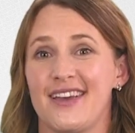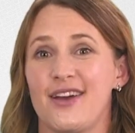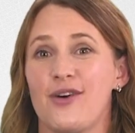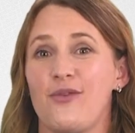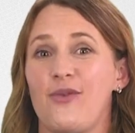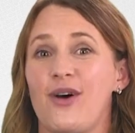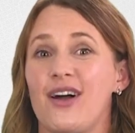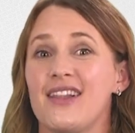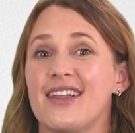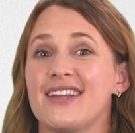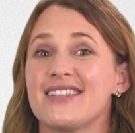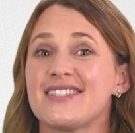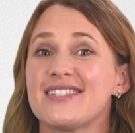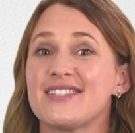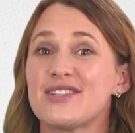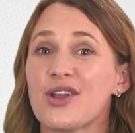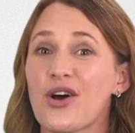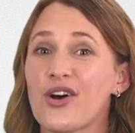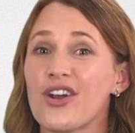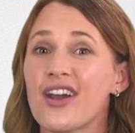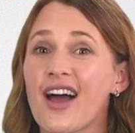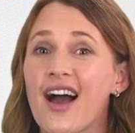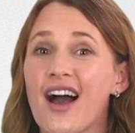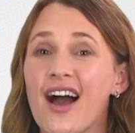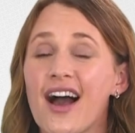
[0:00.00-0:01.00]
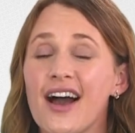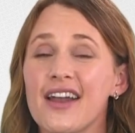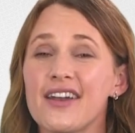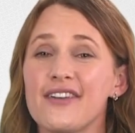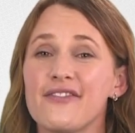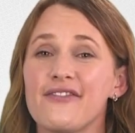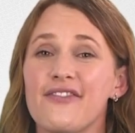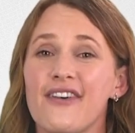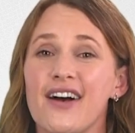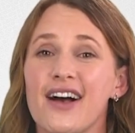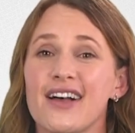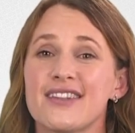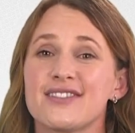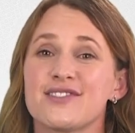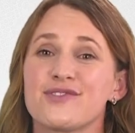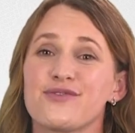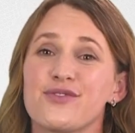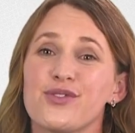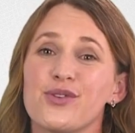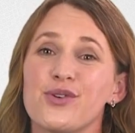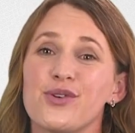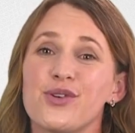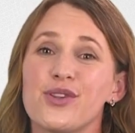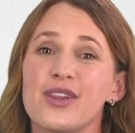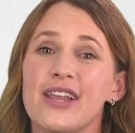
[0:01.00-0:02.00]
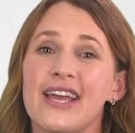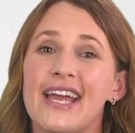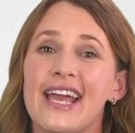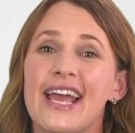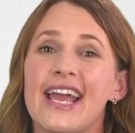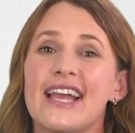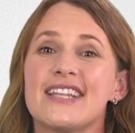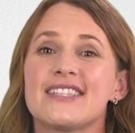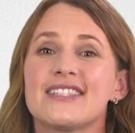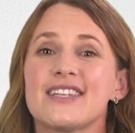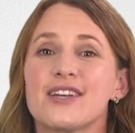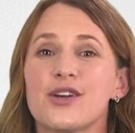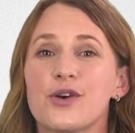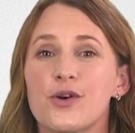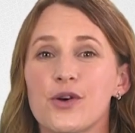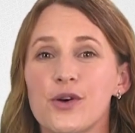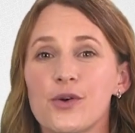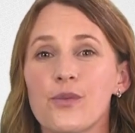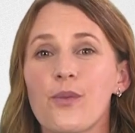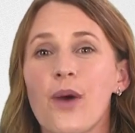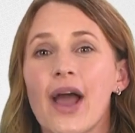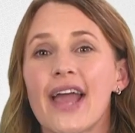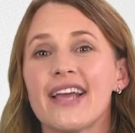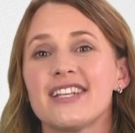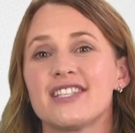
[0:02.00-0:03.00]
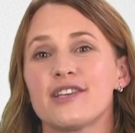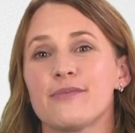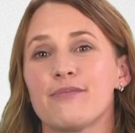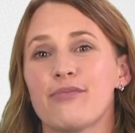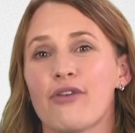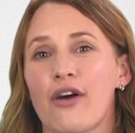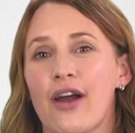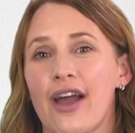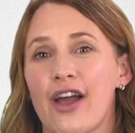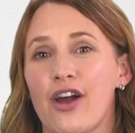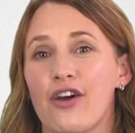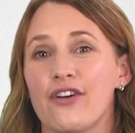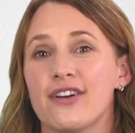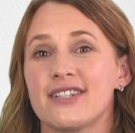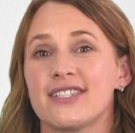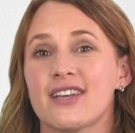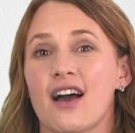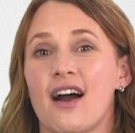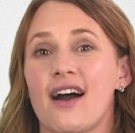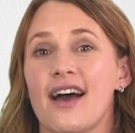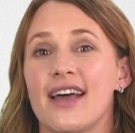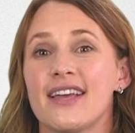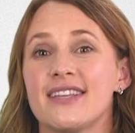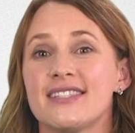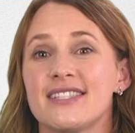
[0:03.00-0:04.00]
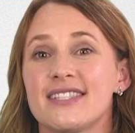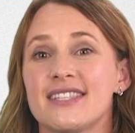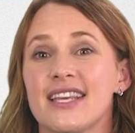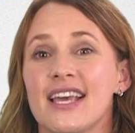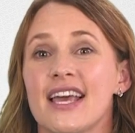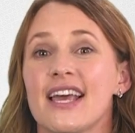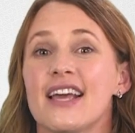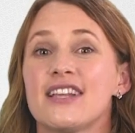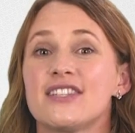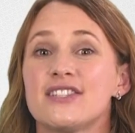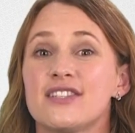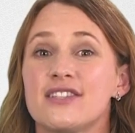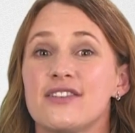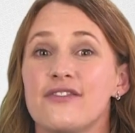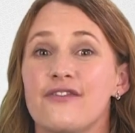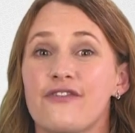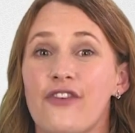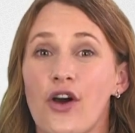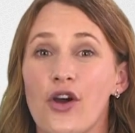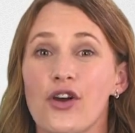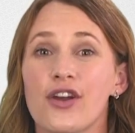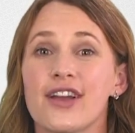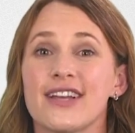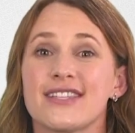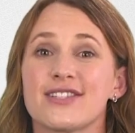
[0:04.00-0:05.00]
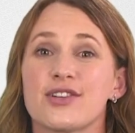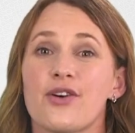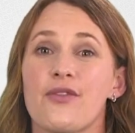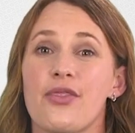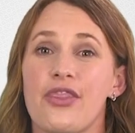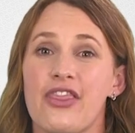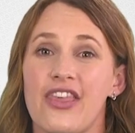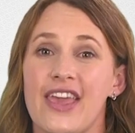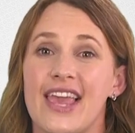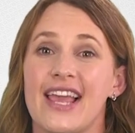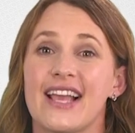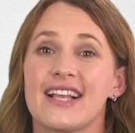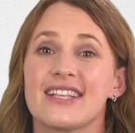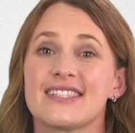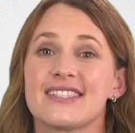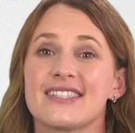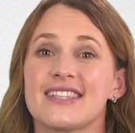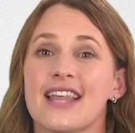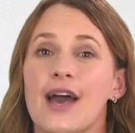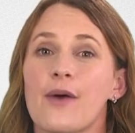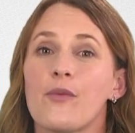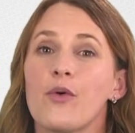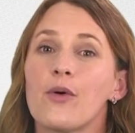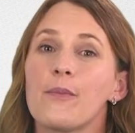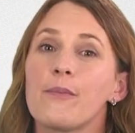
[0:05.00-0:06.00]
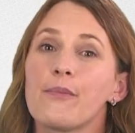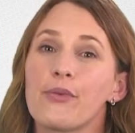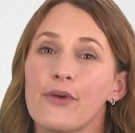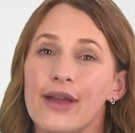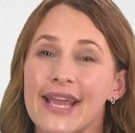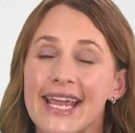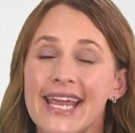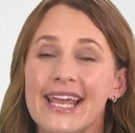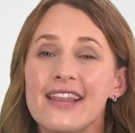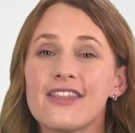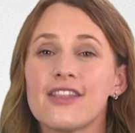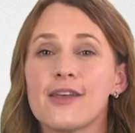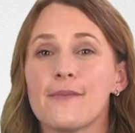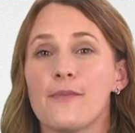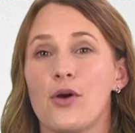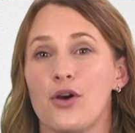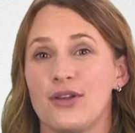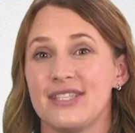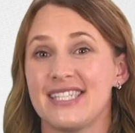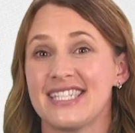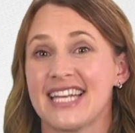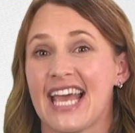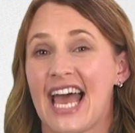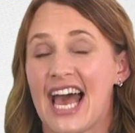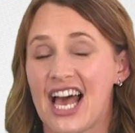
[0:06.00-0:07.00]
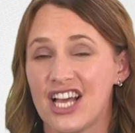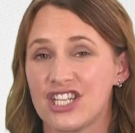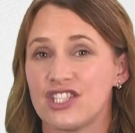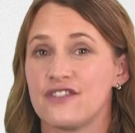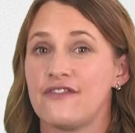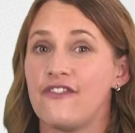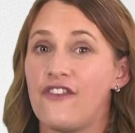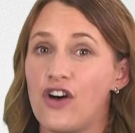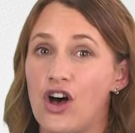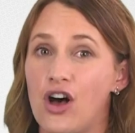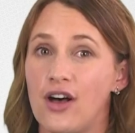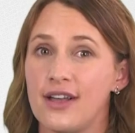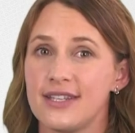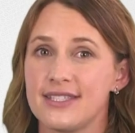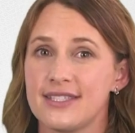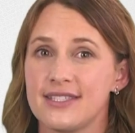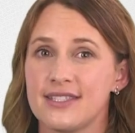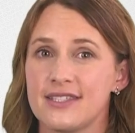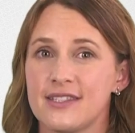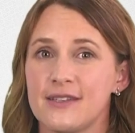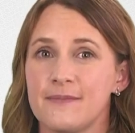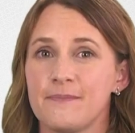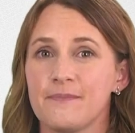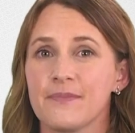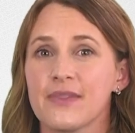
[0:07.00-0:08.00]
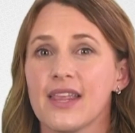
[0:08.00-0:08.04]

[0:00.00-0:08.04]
While it's not a hard and fast rule, it's a good way to prioritize, to focus on things that will bring in the most cash first.